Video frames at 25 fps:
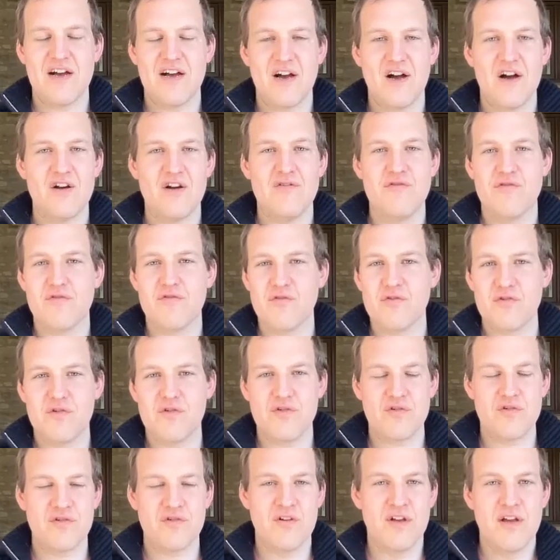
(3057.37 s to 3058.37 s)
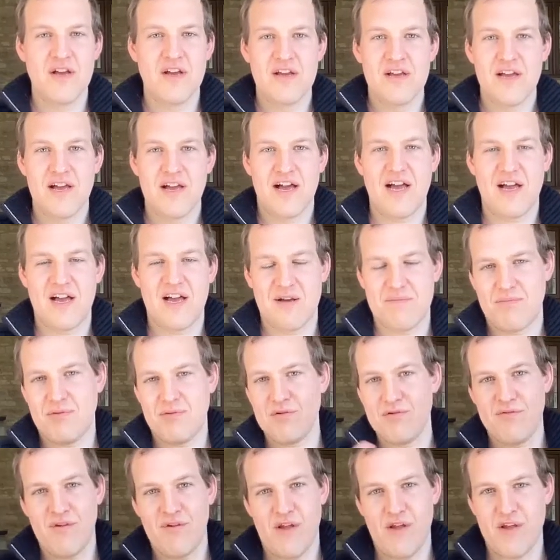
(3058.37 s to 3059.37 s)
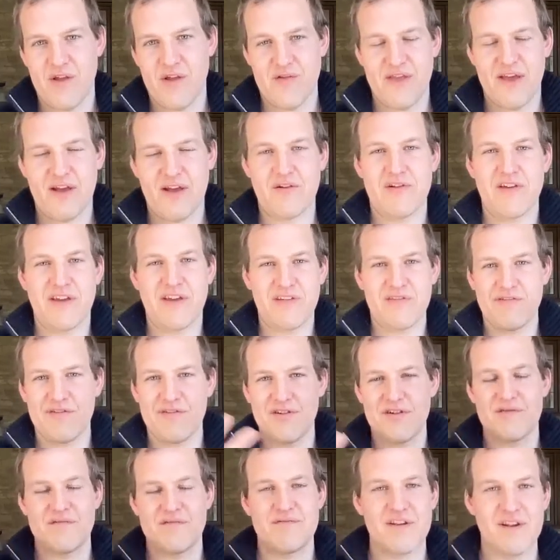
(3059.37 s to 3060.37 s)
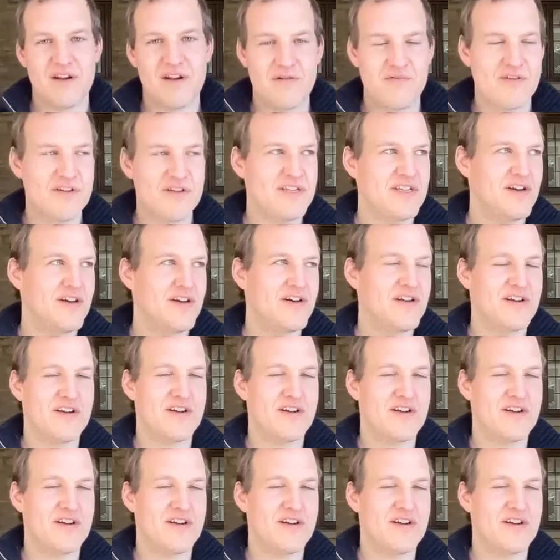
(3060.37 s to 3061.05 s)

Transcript: overall portfolio. They're looking for a return